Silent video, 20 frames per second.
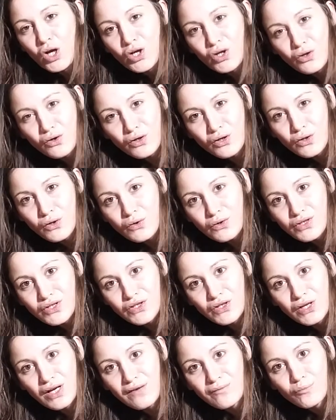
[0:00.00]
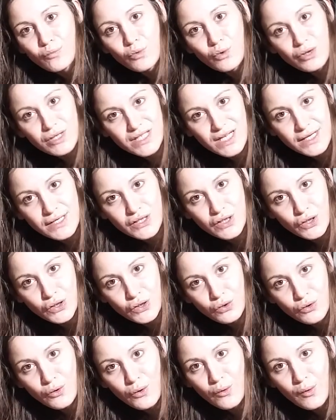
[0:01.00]
you're going to notice you're going to have more tension
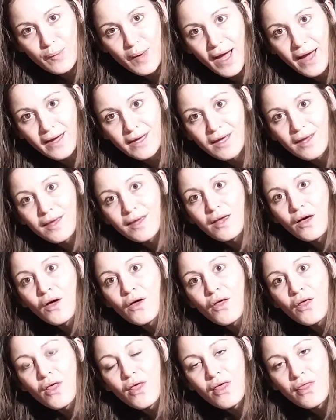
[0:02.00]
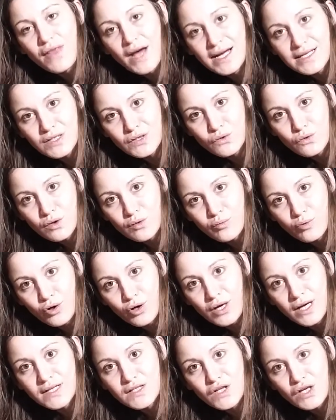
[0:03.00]
in your lower back. That's
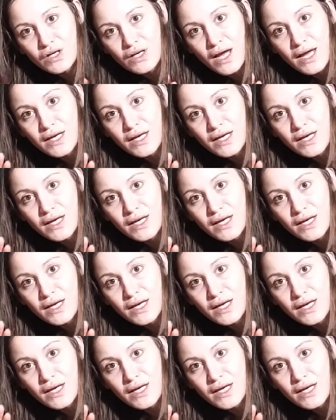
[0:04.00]
normal. It's